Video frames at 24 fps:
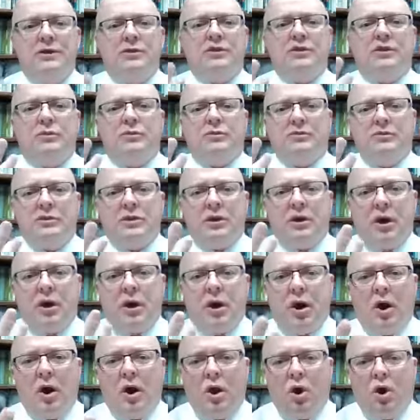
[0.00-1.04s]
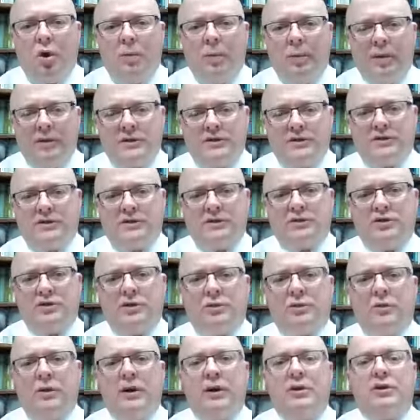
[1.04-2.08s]
She was in a hopeless
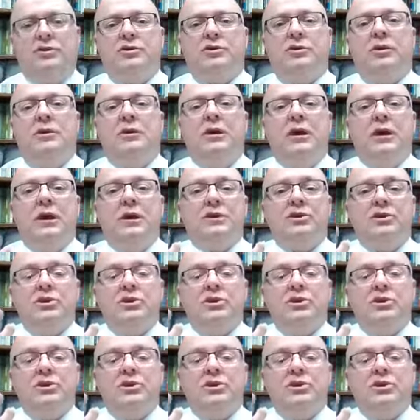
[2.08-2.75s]
situation.